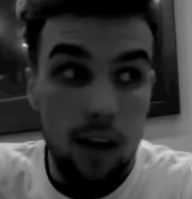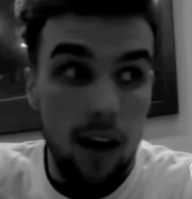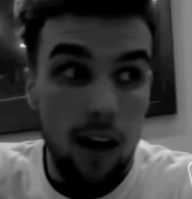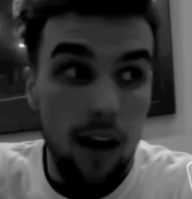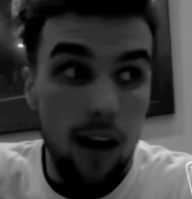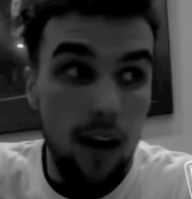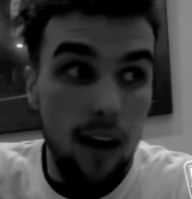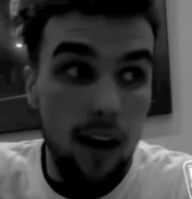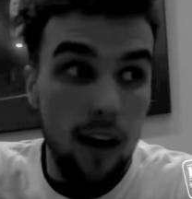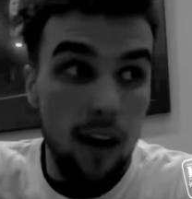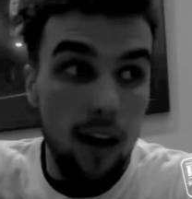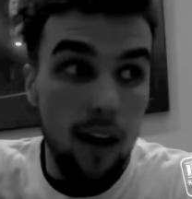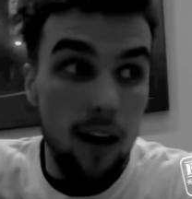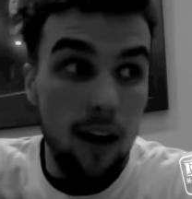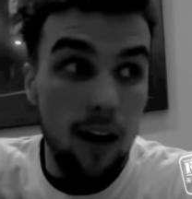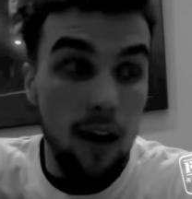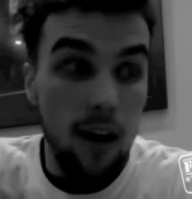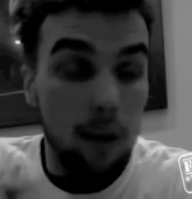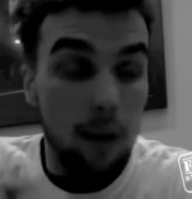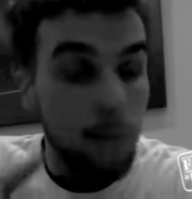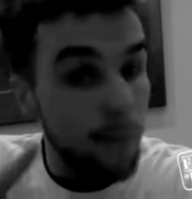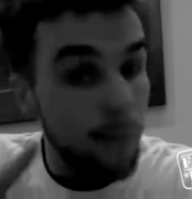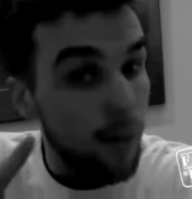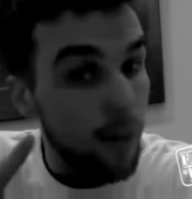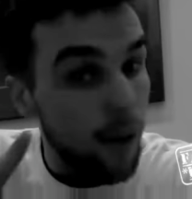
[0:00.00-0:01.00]

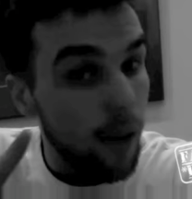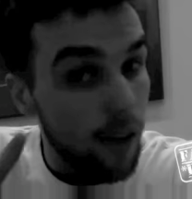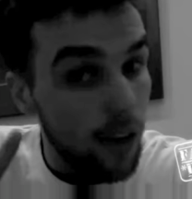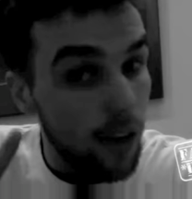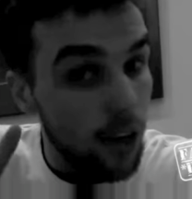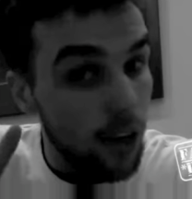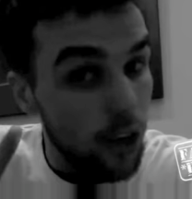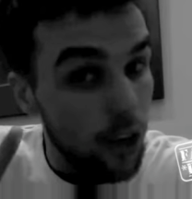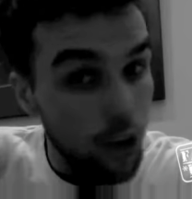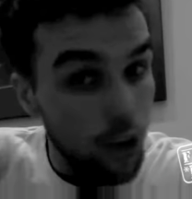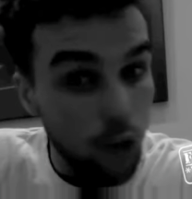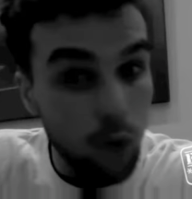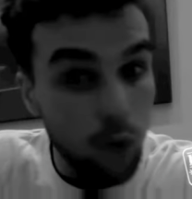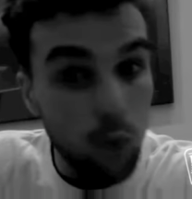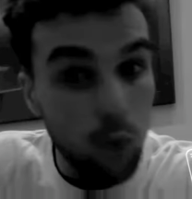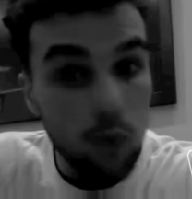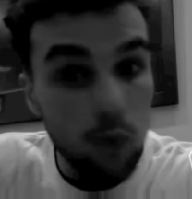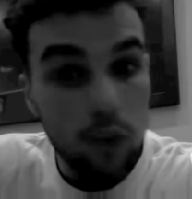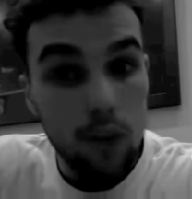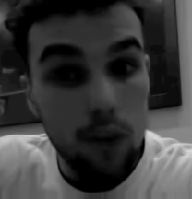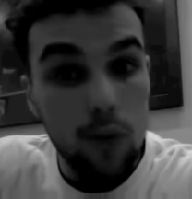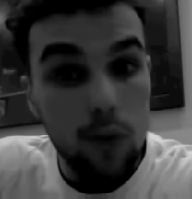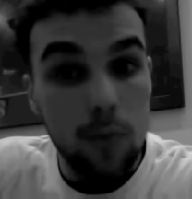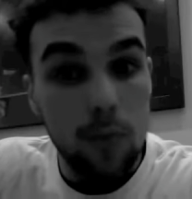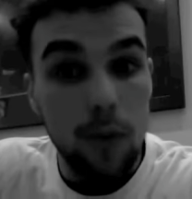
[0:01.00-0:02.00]
And are you one
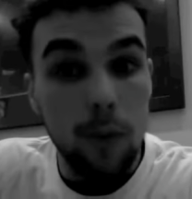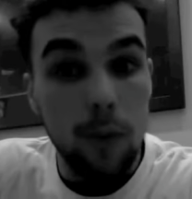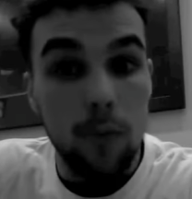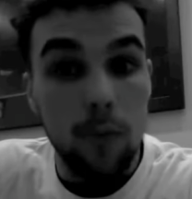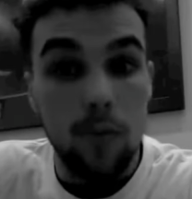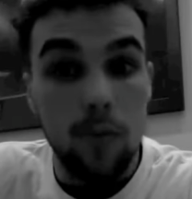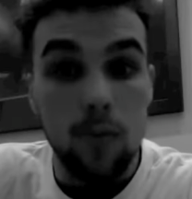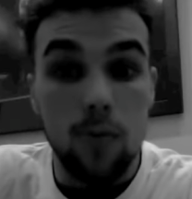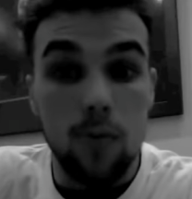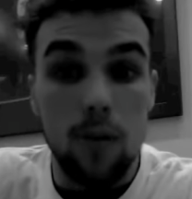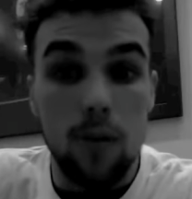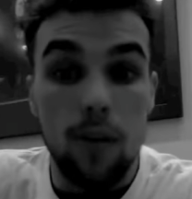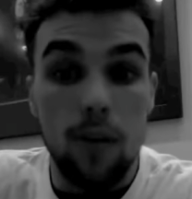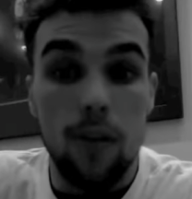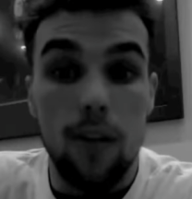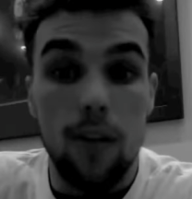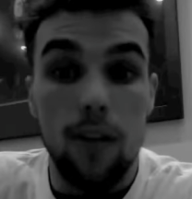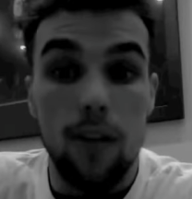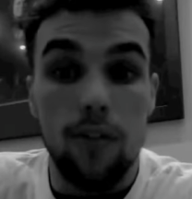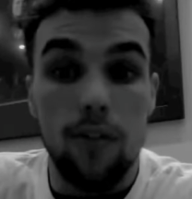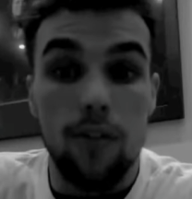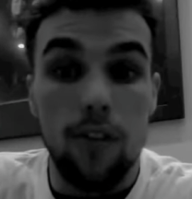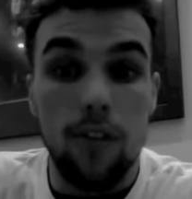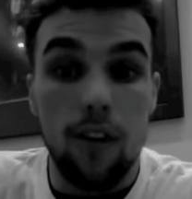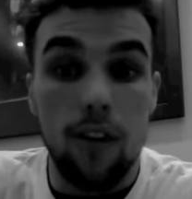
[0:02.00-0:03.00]
of those people as well that
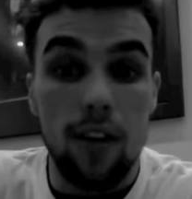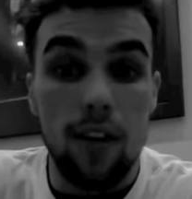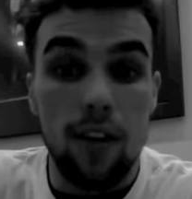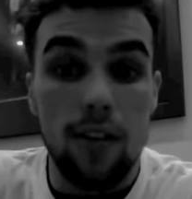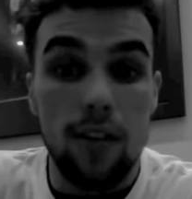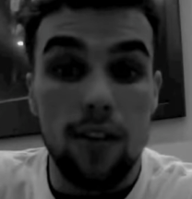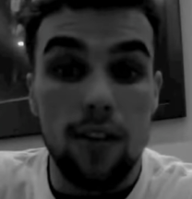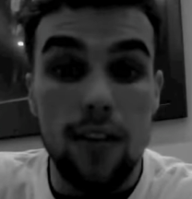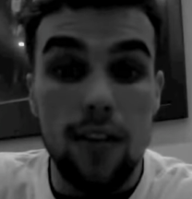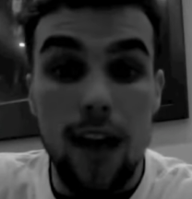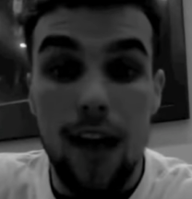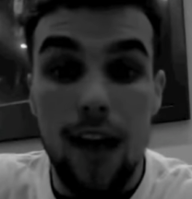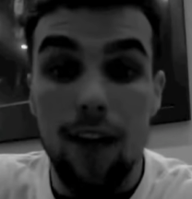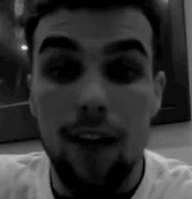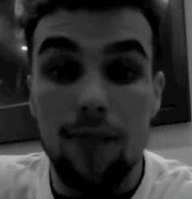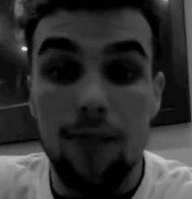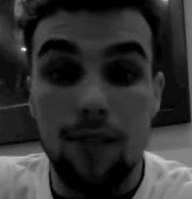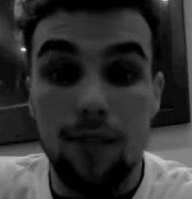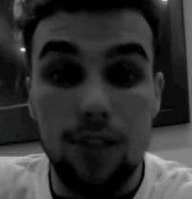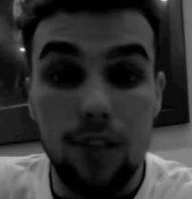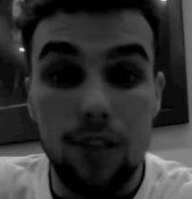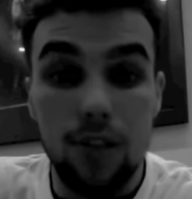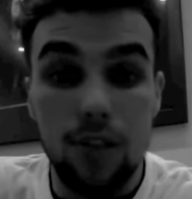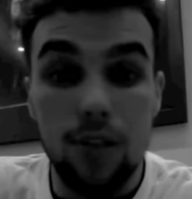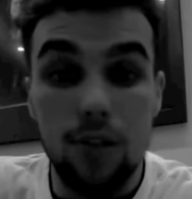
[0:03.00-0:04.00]
have set
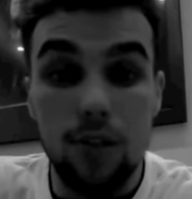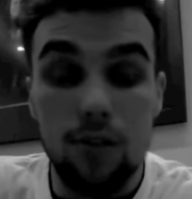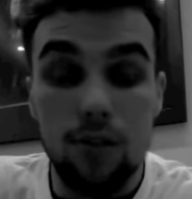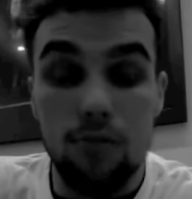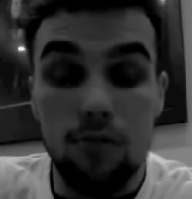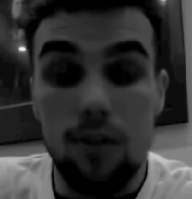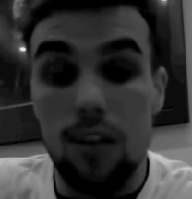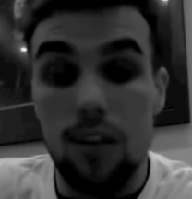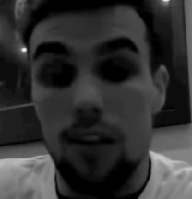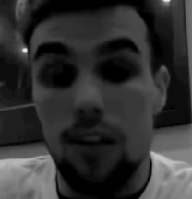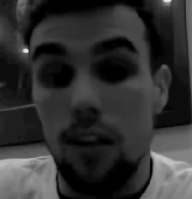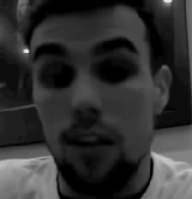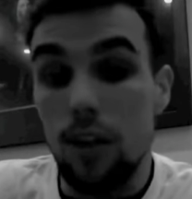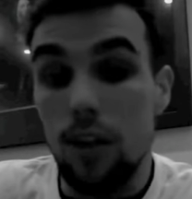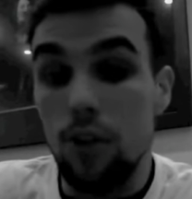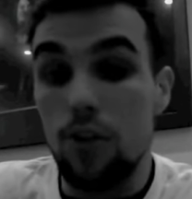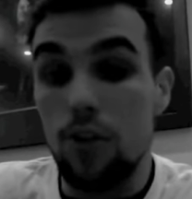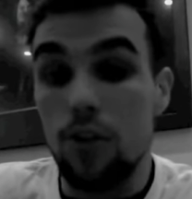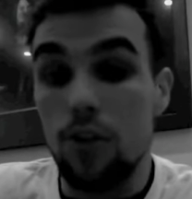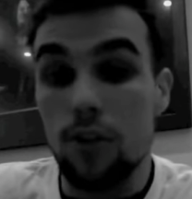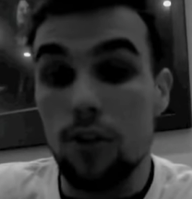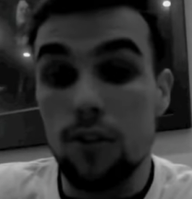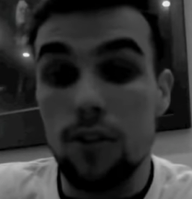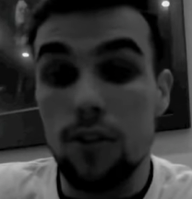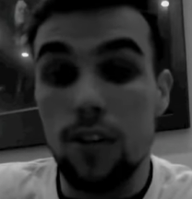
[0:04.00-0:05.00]
your New Year's
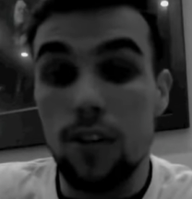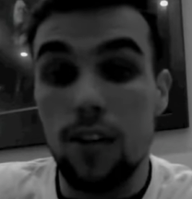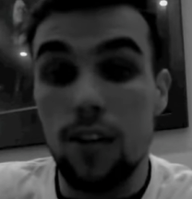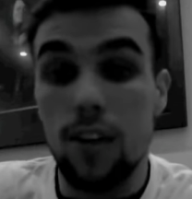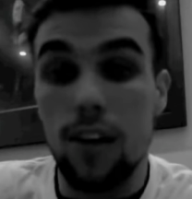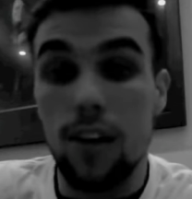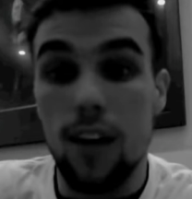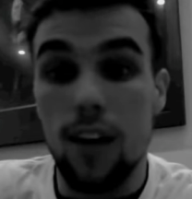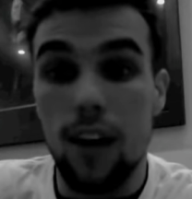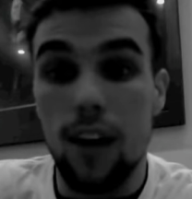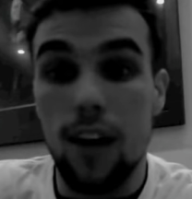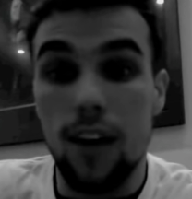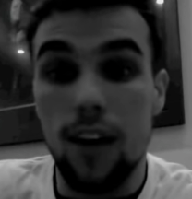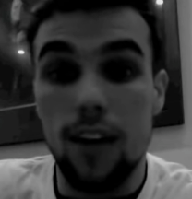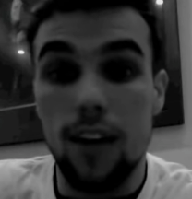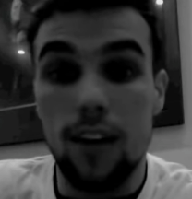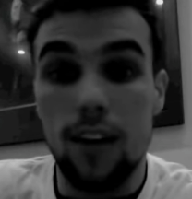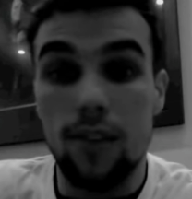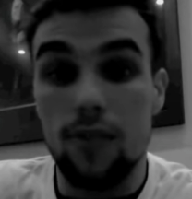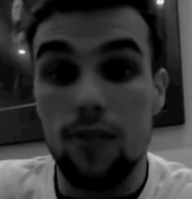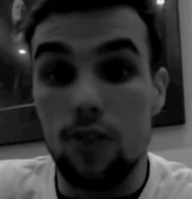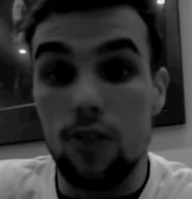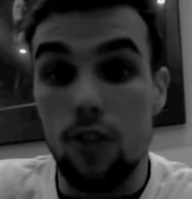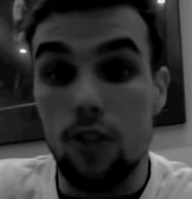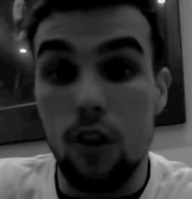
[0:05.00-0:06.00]
resolution and
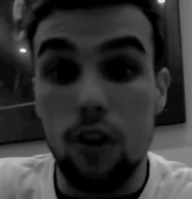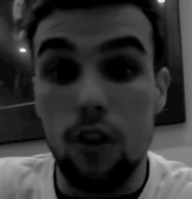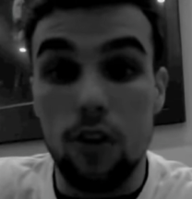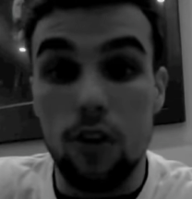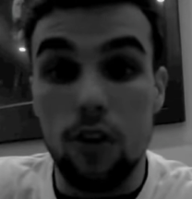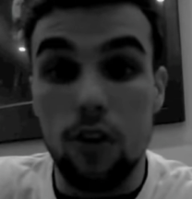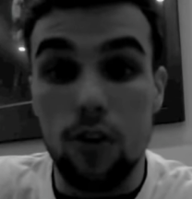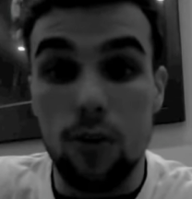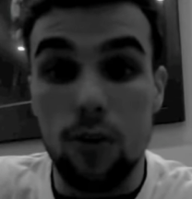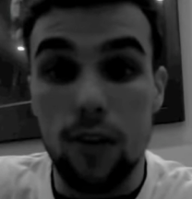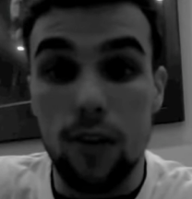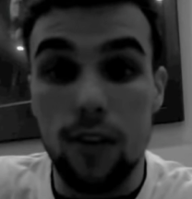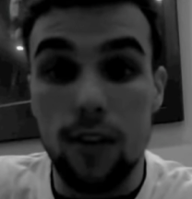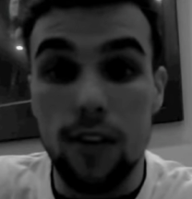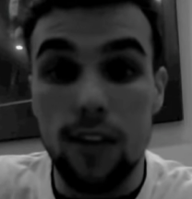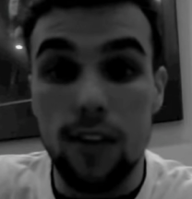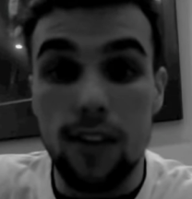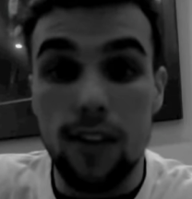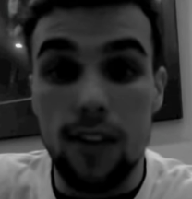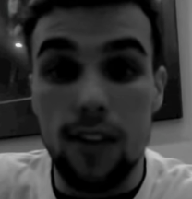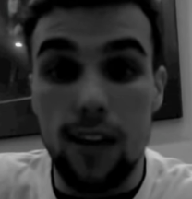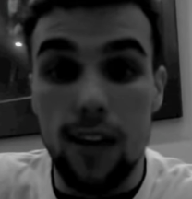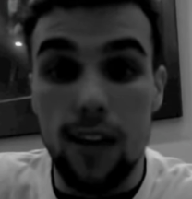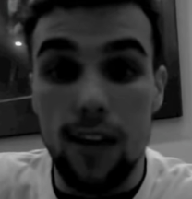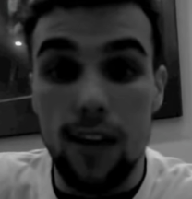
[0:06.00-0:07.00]
have stuck to
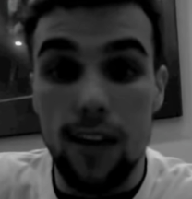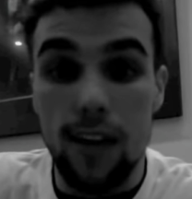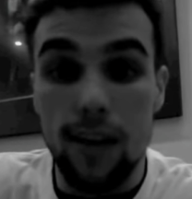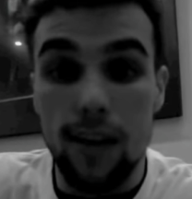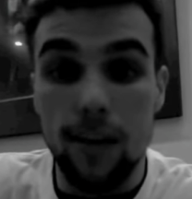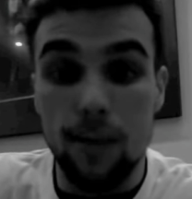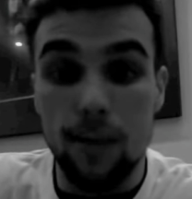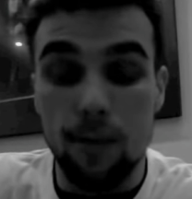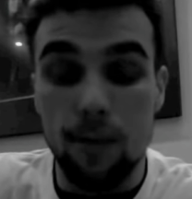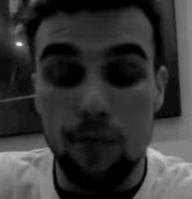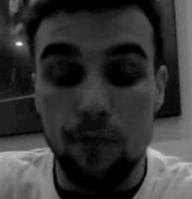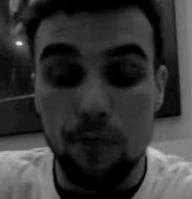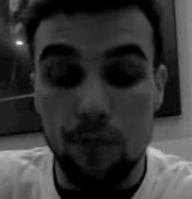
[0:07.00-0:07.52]
it?